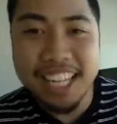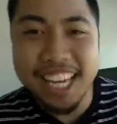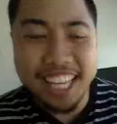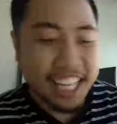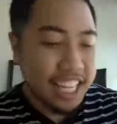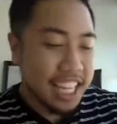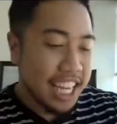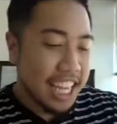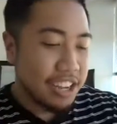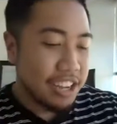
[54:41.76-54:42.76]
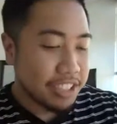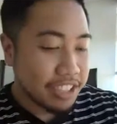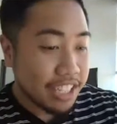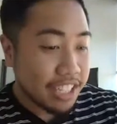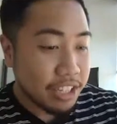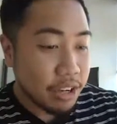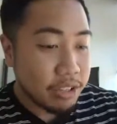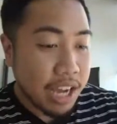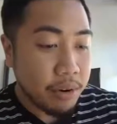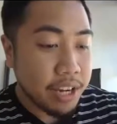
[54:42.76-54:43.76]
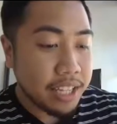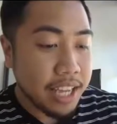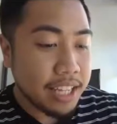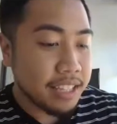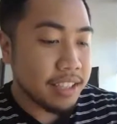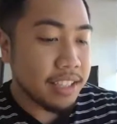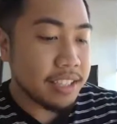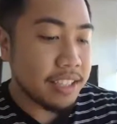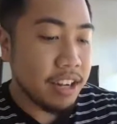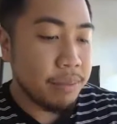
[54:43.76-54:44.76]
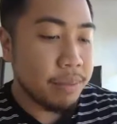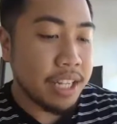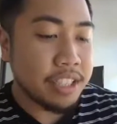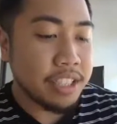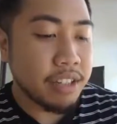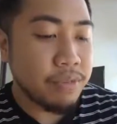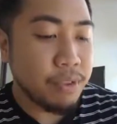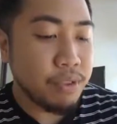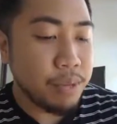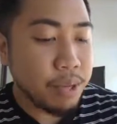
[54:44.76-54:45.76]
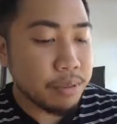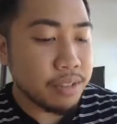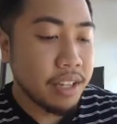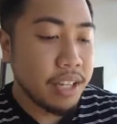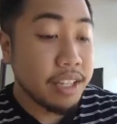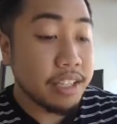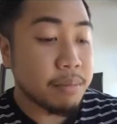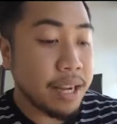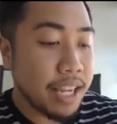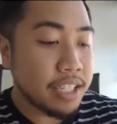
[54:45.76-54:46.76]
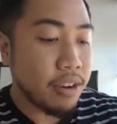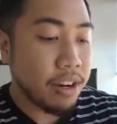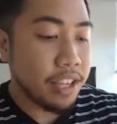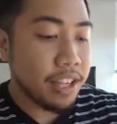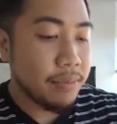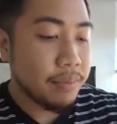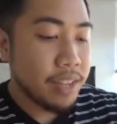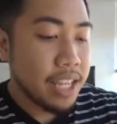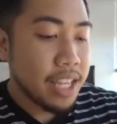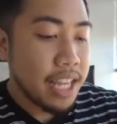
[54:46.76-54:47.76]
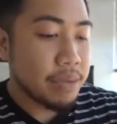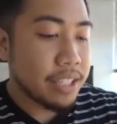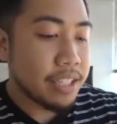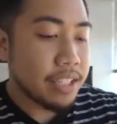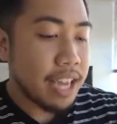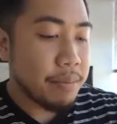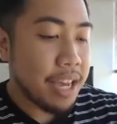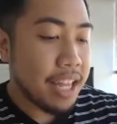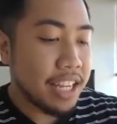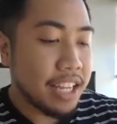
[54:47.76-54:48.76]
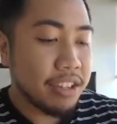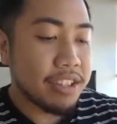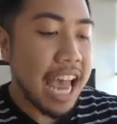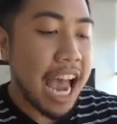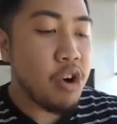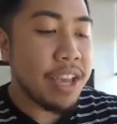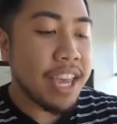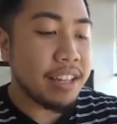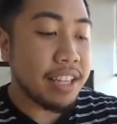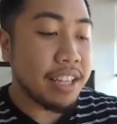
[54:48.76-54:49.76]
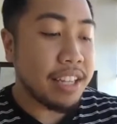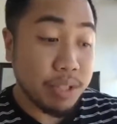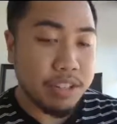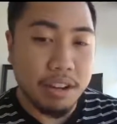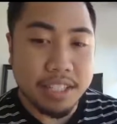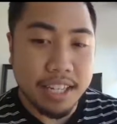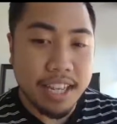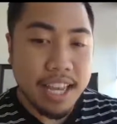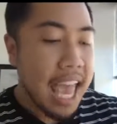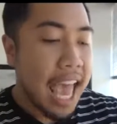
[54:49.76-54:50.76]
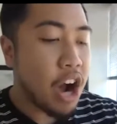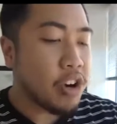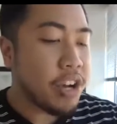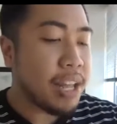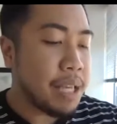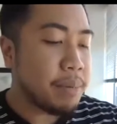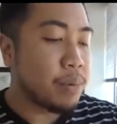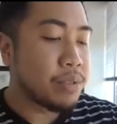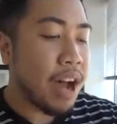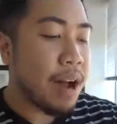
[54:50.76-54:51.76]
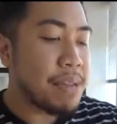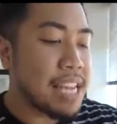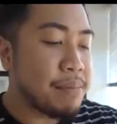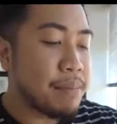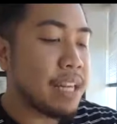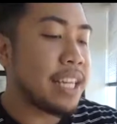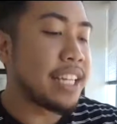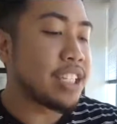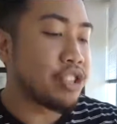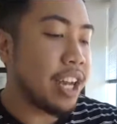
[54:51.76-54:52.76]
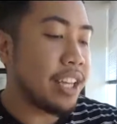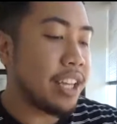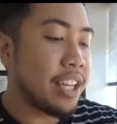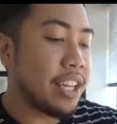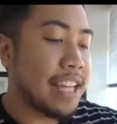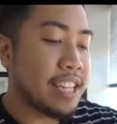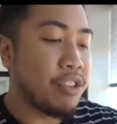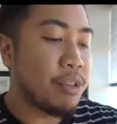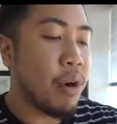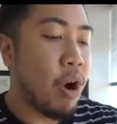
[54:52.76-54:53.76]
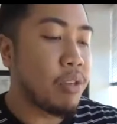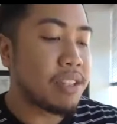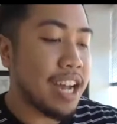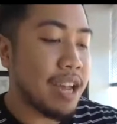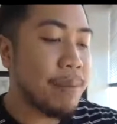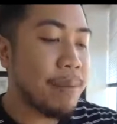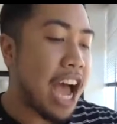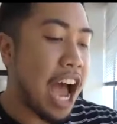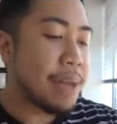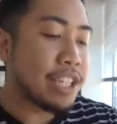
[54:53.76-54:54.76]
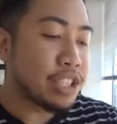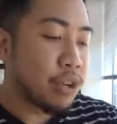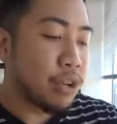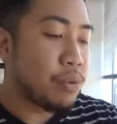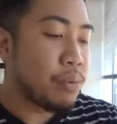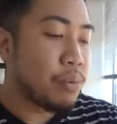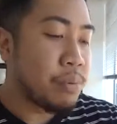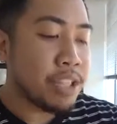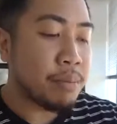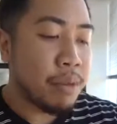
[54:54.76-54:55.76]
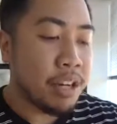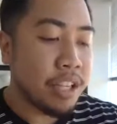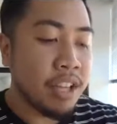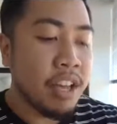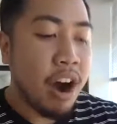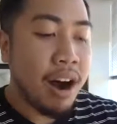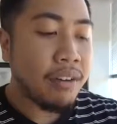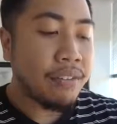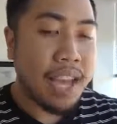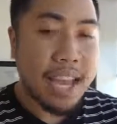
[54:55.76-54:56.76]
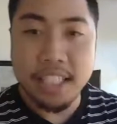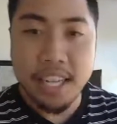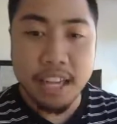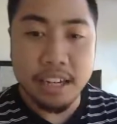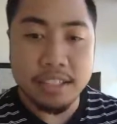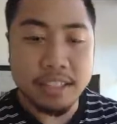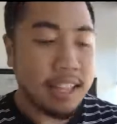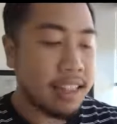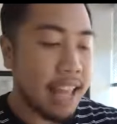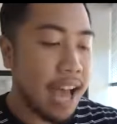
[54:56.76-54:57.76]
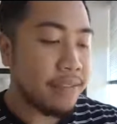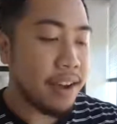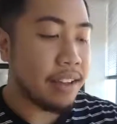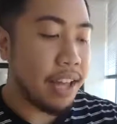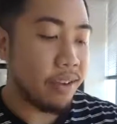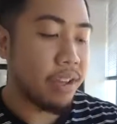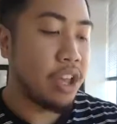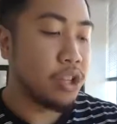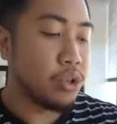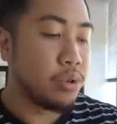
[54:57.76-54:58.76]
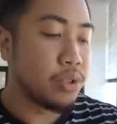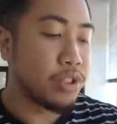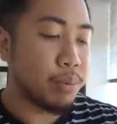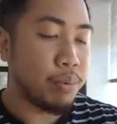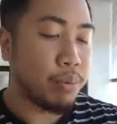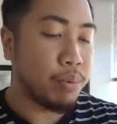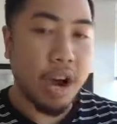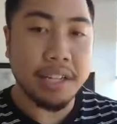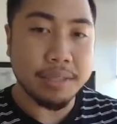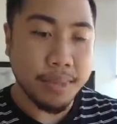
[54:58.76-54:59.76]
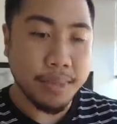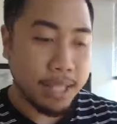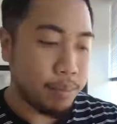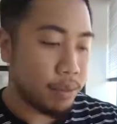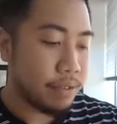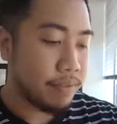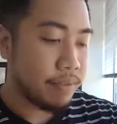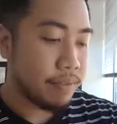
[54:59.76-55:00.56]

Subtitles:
And he goes, I already caked it on the sale, potentially another 50 pips. This is my next target. And this is what he says, yeah, man. He goes, this is what Losado said, how can people not make money in trading? I tell them all the time, I make so much money off the educators. Laugh out loud. Use your products, people.